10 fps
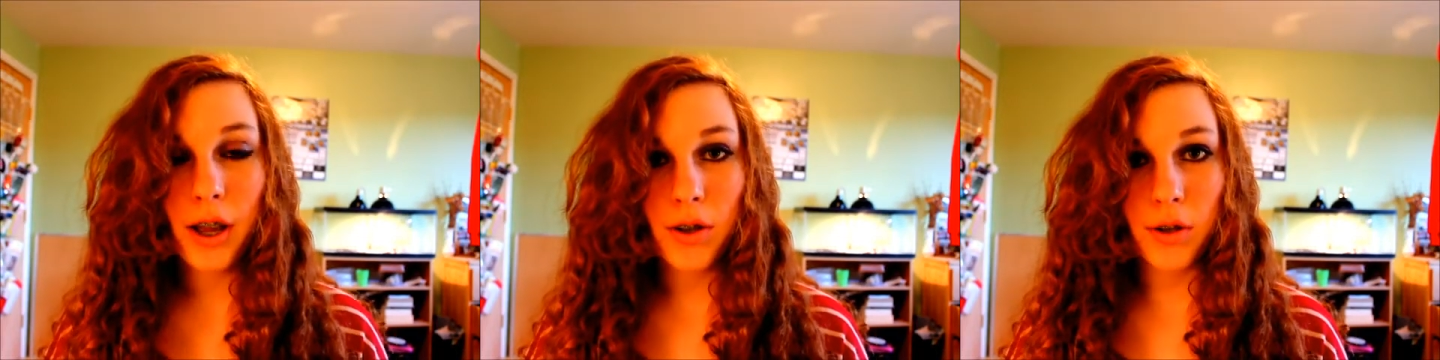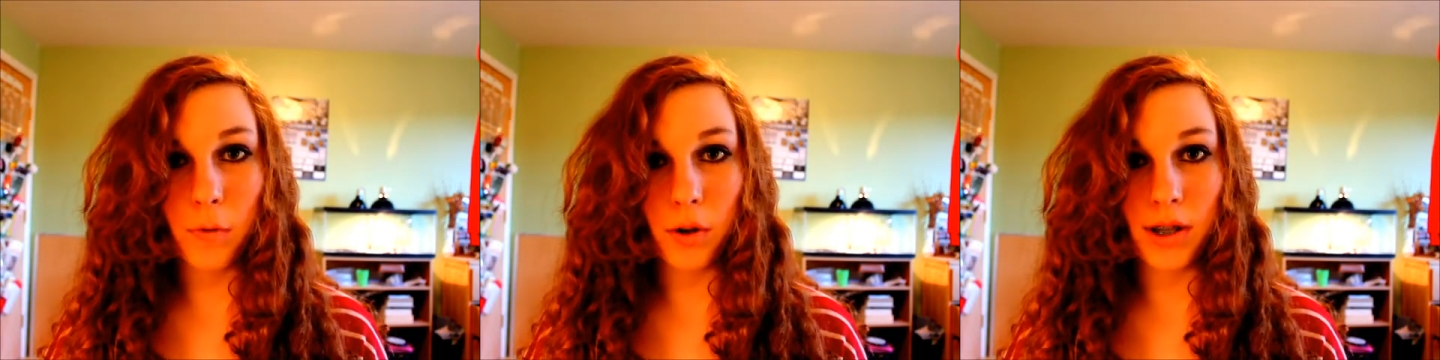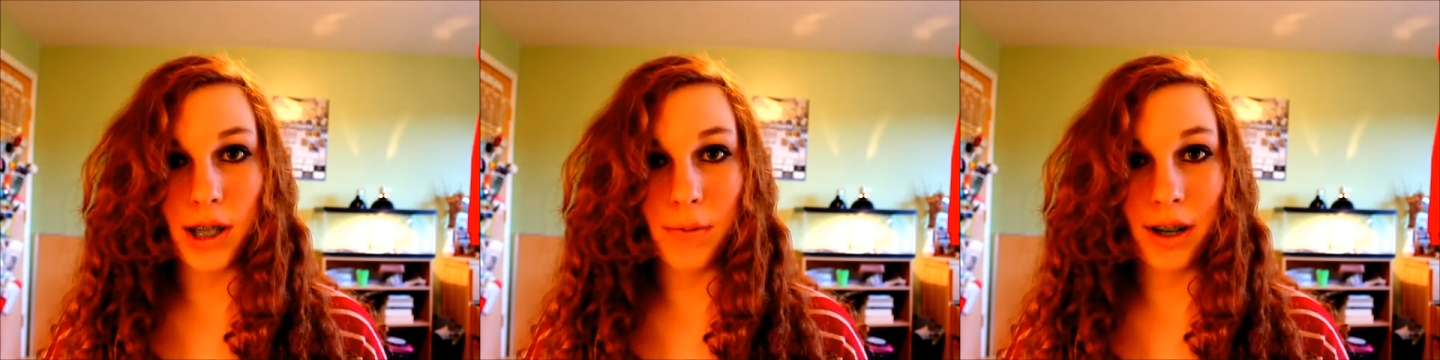So if you want to
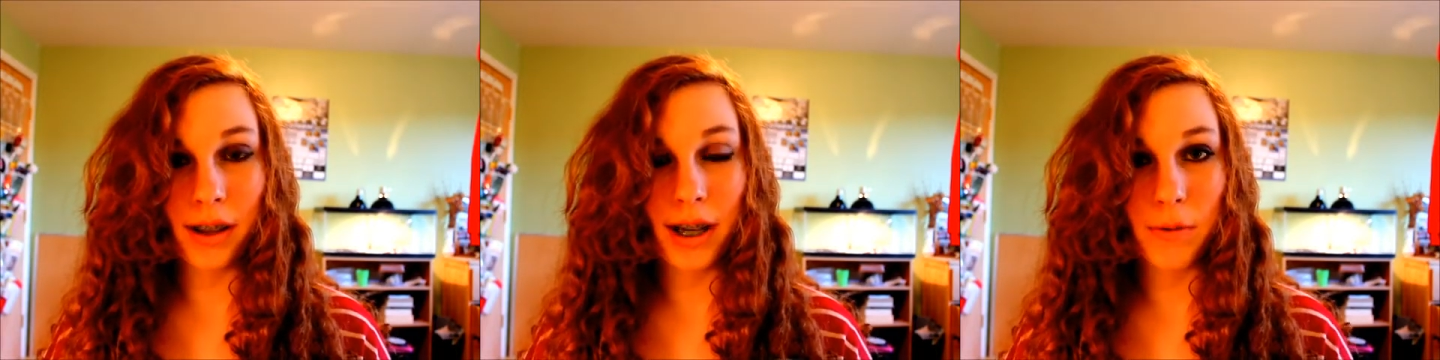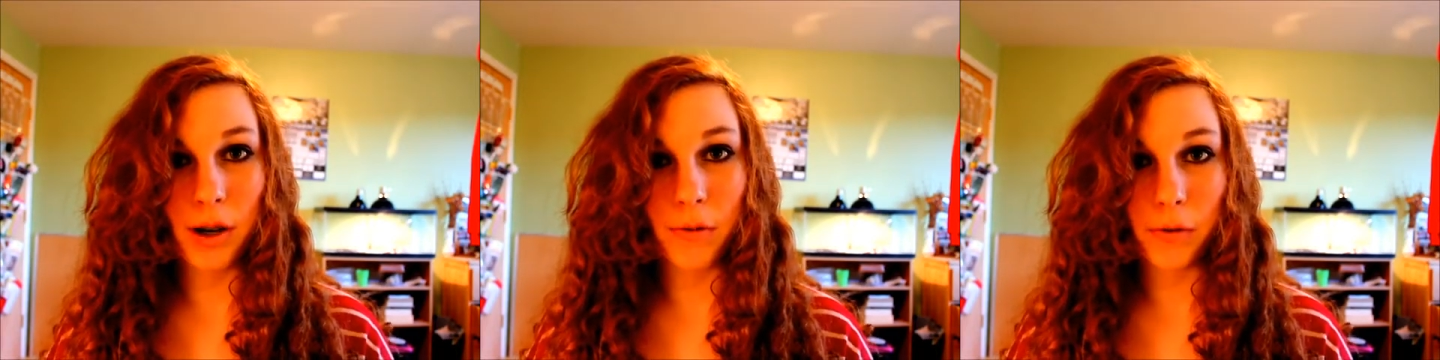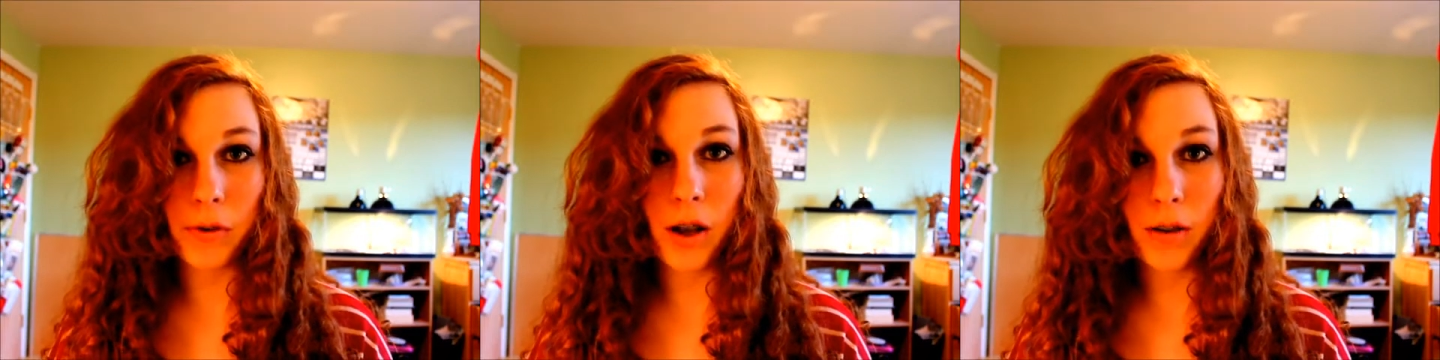see what I like to wear for
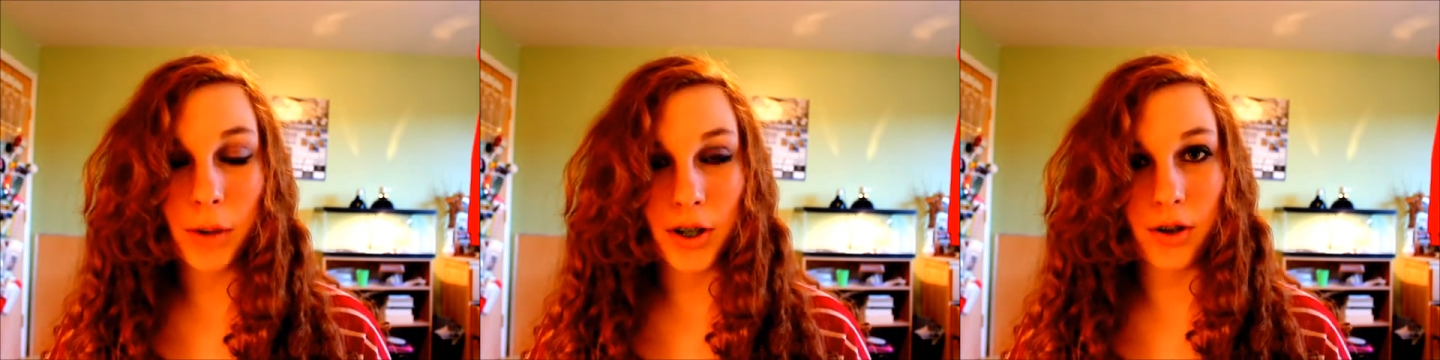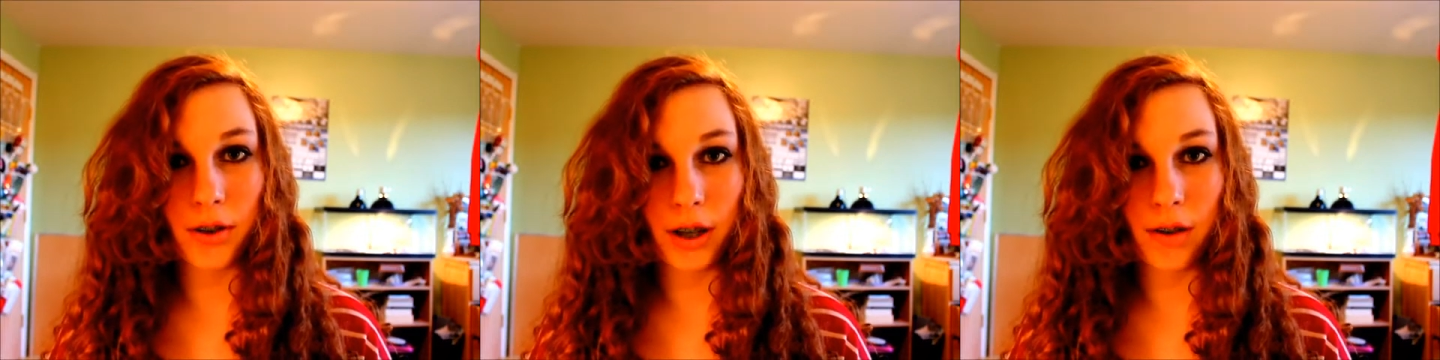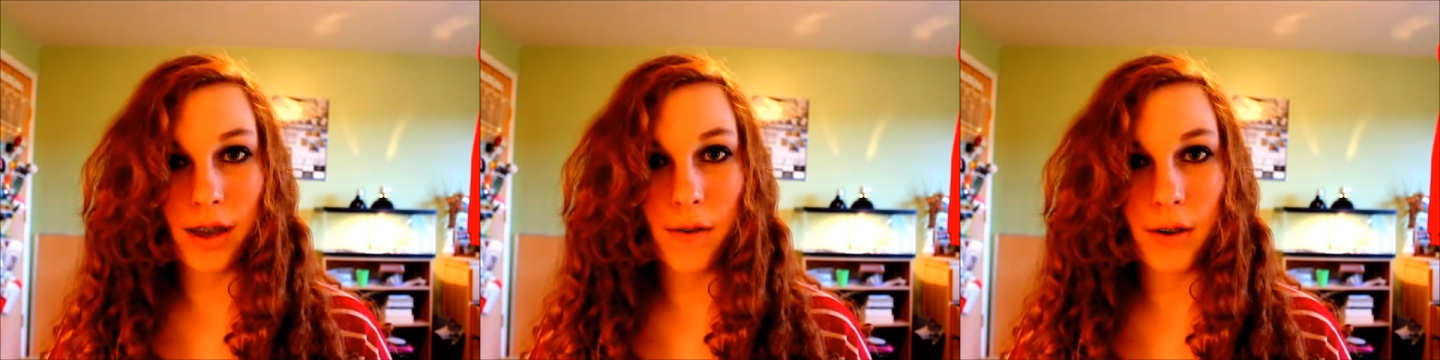fall, make sure to click
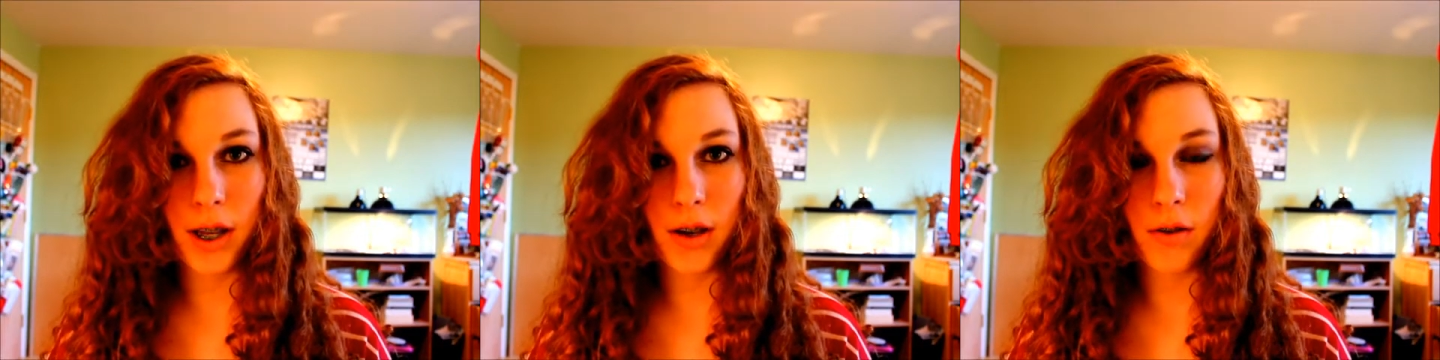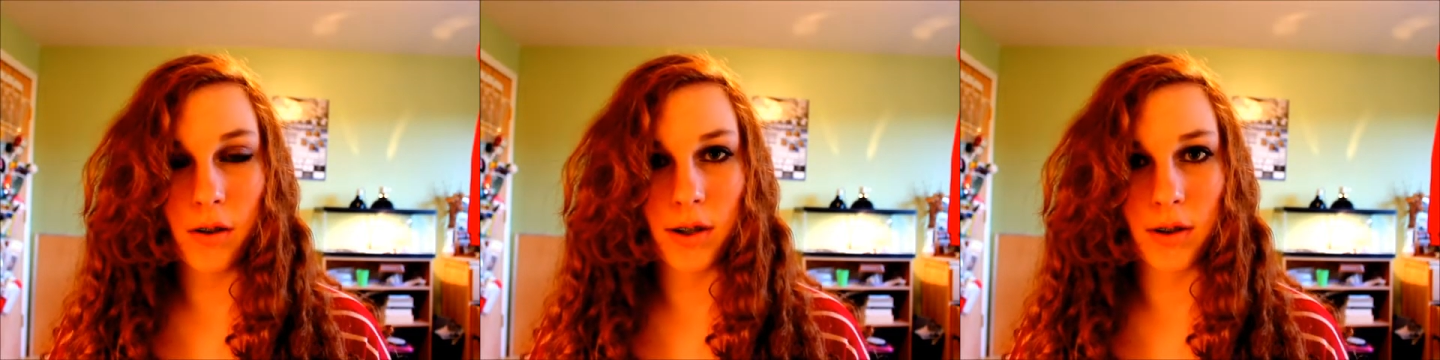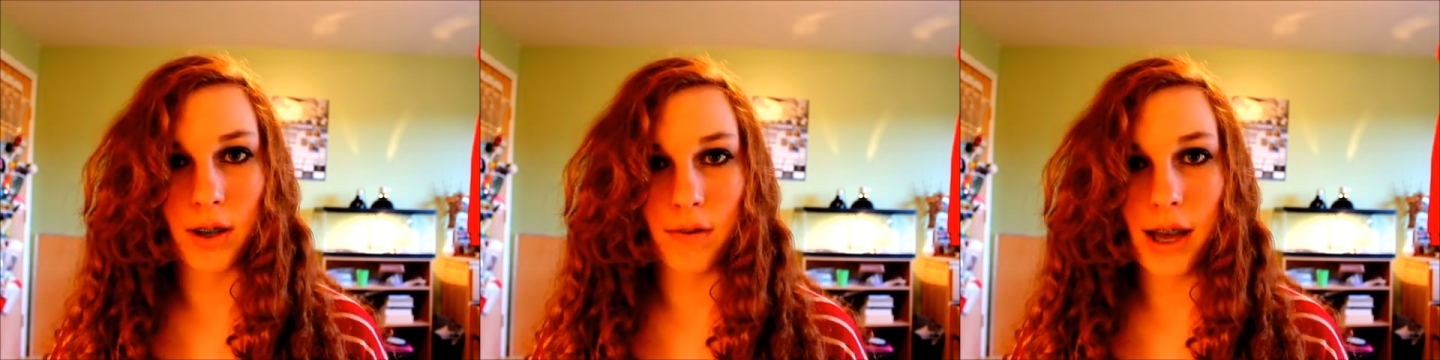on that video and also
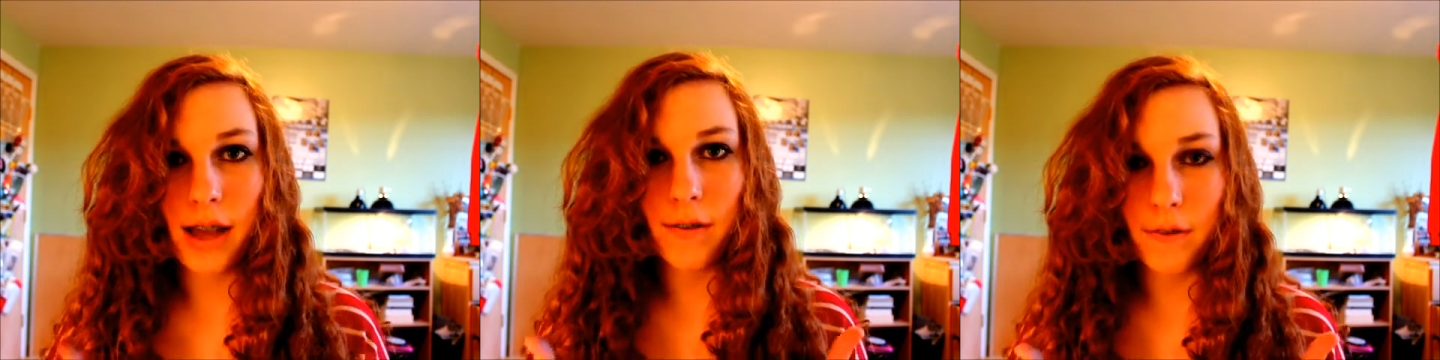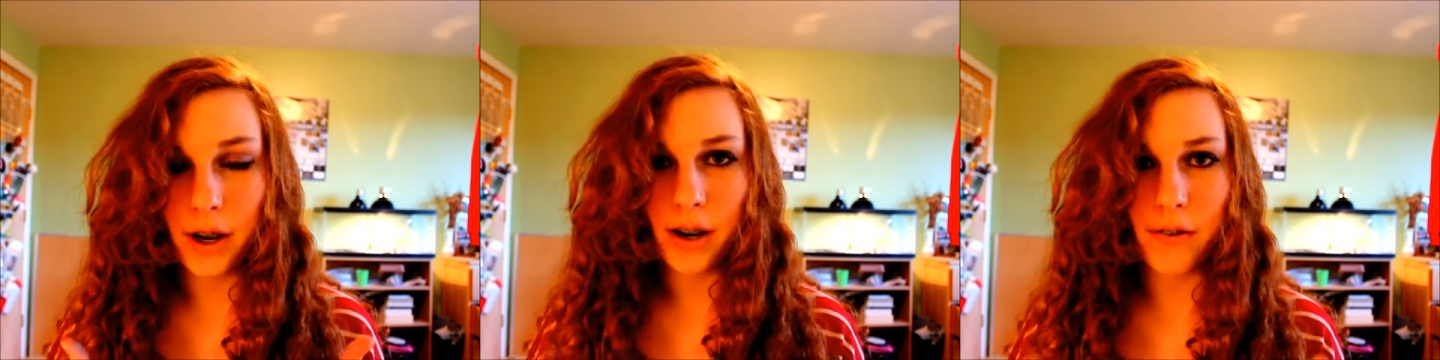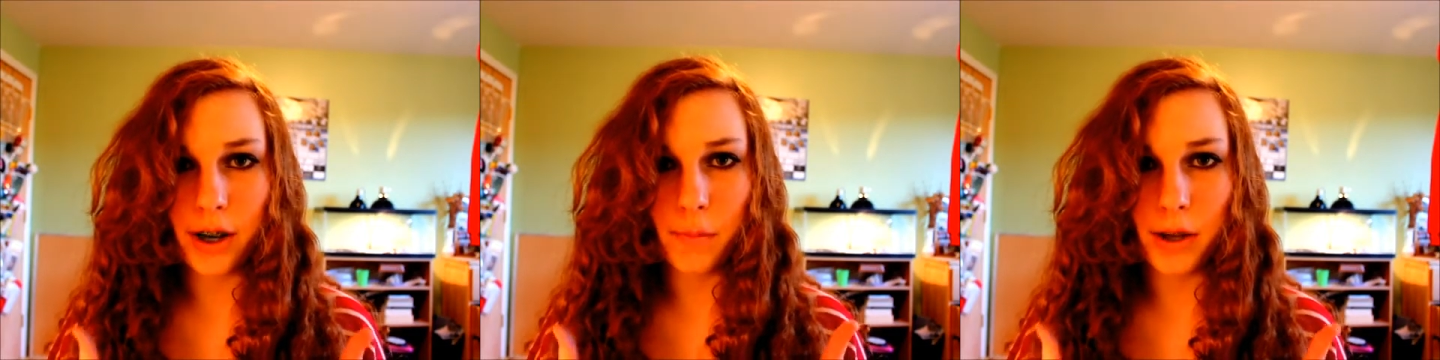give that a very,
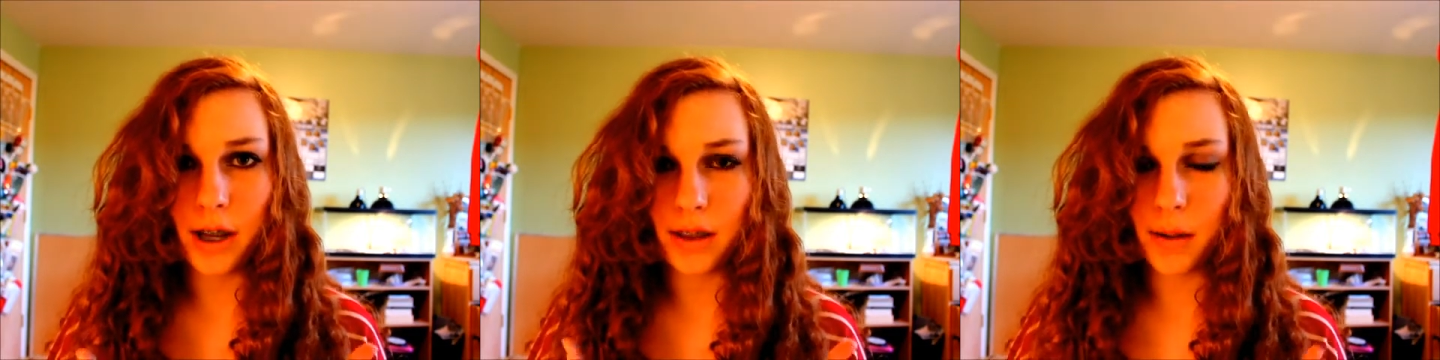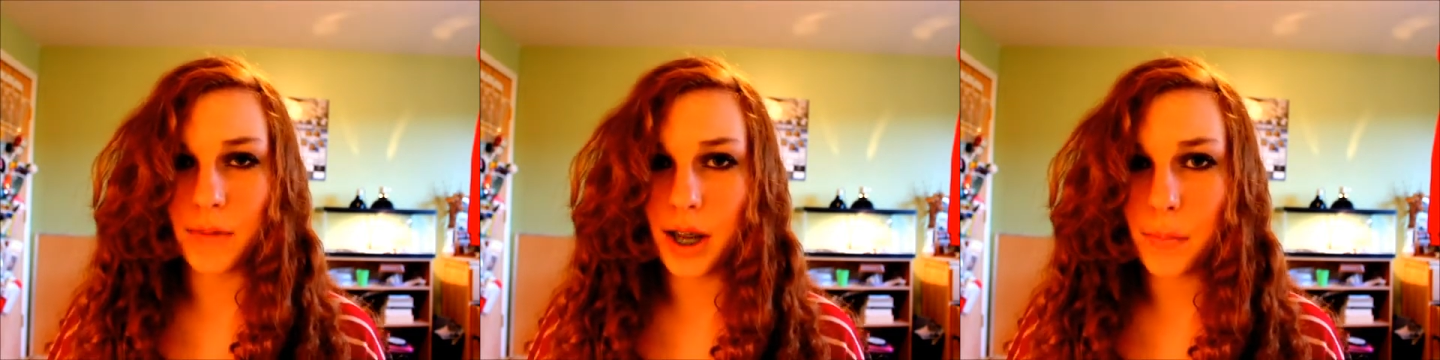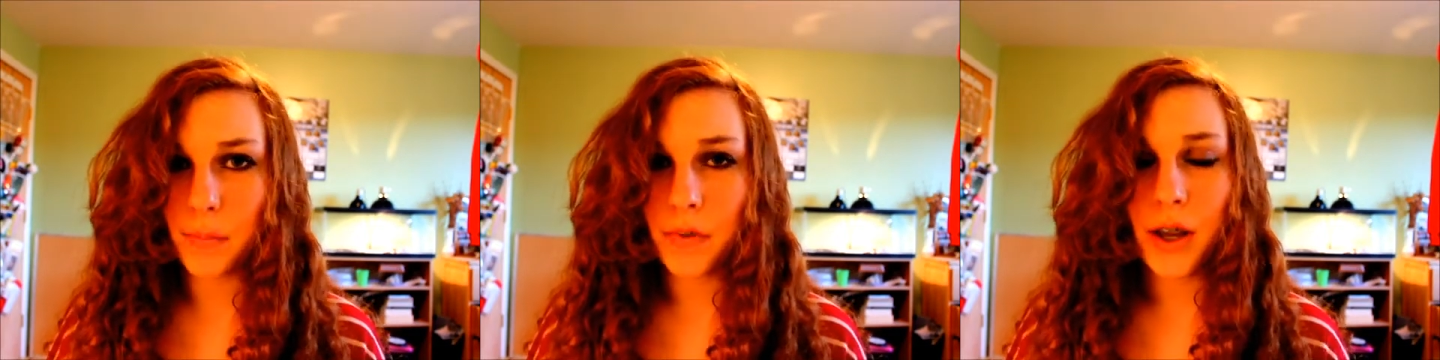very big thumbs up.